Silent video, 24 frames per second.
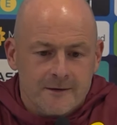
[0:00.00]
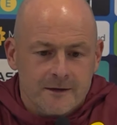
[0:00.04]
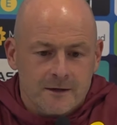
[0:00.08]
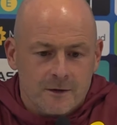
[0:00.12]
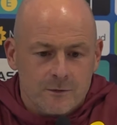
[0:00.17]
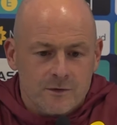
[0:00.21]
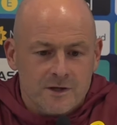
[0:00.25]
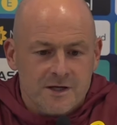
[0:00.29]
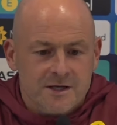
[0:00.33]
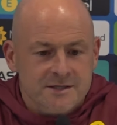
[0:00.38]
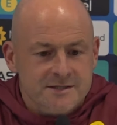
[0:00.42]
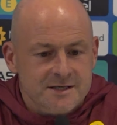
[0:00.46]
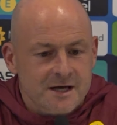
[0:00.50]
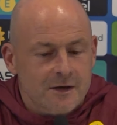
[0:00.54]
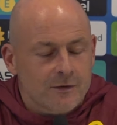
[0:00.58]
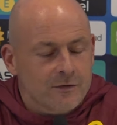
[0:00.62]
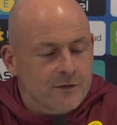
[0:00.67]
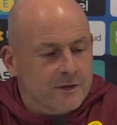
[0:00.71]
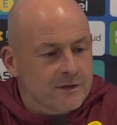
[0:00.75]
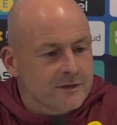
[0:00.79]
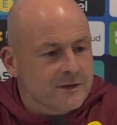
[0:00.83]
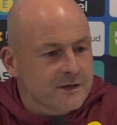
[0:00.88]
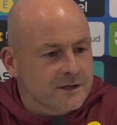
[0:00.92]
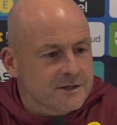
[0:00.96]
you know, you can
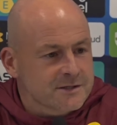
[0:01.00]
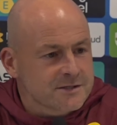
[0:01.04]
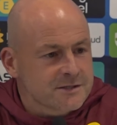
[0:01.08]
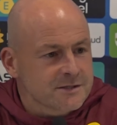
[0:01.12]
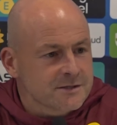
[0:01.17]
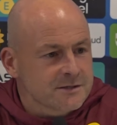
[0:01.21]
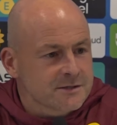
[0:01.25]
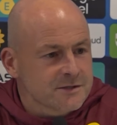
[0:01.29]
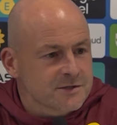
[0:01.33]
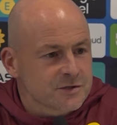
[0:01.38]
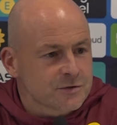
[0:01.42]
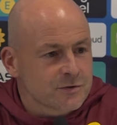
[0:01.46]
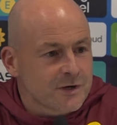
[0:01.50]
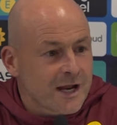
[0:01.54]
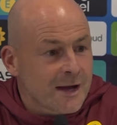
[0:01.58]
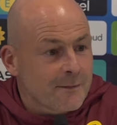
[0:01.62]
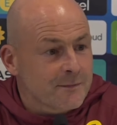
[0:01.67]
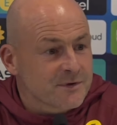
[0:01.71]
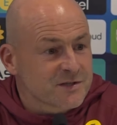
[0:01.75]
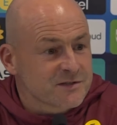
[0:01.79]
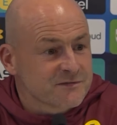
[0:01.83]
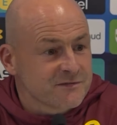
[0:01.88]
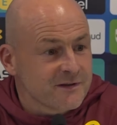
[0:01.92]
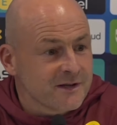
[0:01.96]
tell that there's a good
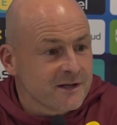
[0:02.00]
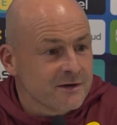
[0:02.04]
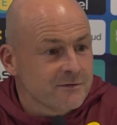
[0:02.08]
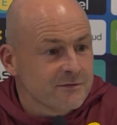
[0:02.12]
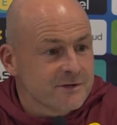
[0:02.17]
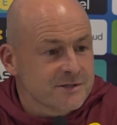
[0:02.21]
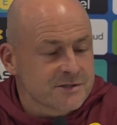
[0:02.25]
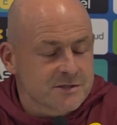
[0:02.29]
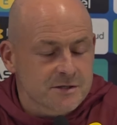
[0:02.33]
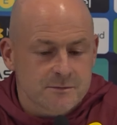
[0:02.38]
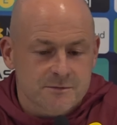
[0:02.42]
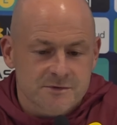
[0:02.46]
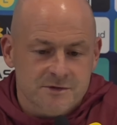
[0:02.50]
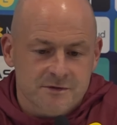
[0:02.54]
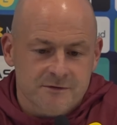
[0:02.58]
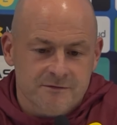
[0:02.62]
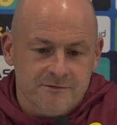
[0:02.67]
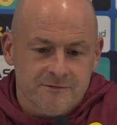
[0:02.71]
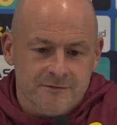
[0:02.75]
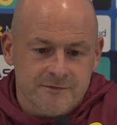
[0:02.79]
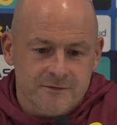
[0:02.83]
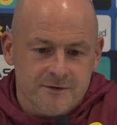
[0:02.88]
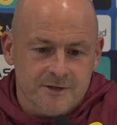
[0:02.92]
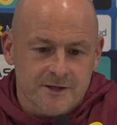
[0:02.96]
atmosphere in terms
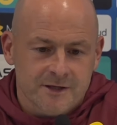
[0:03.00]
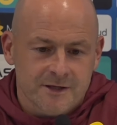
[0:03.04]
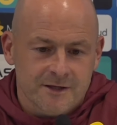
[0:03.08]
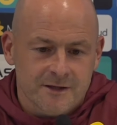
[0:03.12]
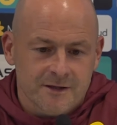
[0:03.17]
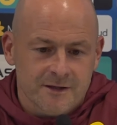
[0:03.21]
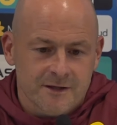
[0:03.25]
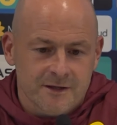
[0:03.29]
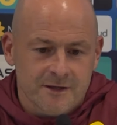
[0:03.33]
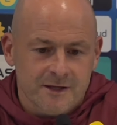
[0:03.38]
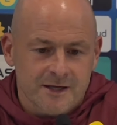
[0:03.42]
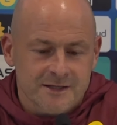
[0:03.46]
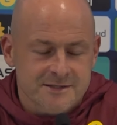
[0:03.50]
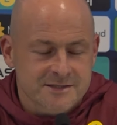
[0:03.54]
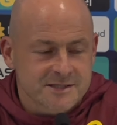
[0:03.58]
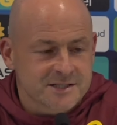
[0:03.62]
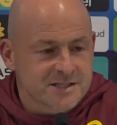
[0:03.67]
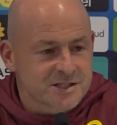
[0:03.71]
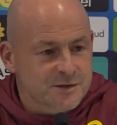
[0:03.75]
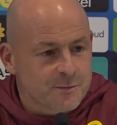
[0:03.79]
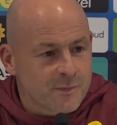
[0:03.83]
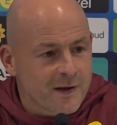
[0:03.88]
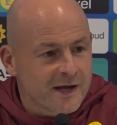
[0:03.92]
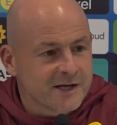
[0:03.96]
of the
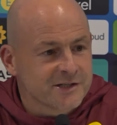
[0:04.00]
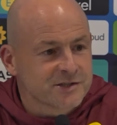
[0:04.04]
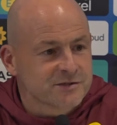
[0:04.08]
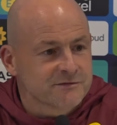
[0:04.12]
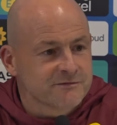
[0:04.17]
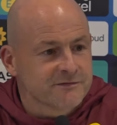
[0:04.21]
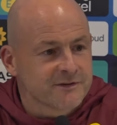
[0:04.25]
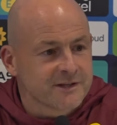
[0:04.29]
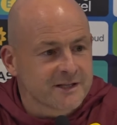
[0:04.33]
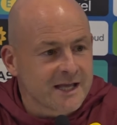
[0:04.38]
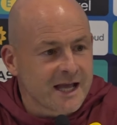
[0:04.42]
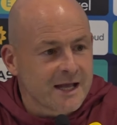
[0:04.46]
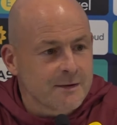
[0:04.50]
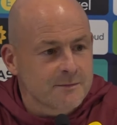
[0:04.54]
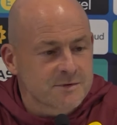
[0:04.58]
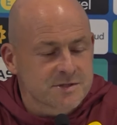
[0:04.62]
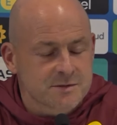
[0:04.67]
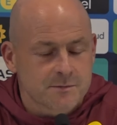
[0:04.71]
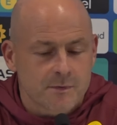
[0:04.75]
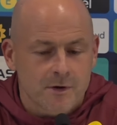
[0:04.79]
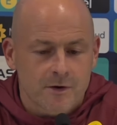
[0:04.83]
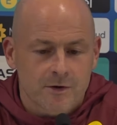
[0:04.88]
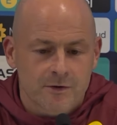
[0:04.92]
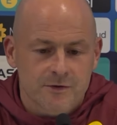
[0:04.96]
anticipation for the
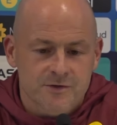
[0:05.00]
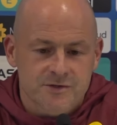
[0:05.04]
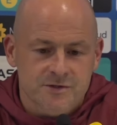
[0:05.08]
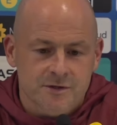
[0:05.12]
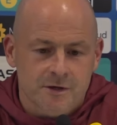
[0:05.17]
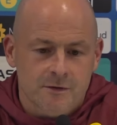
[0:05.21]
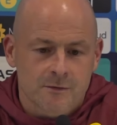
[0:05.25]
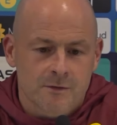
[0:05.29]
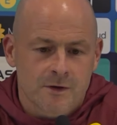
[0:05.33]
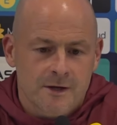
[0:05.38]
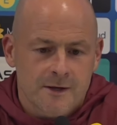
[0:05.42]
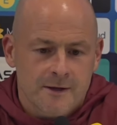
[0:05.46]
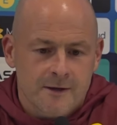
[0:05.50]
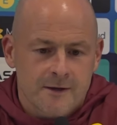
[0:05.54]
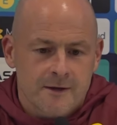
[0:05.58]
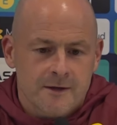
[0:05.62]
game tomorrow. So,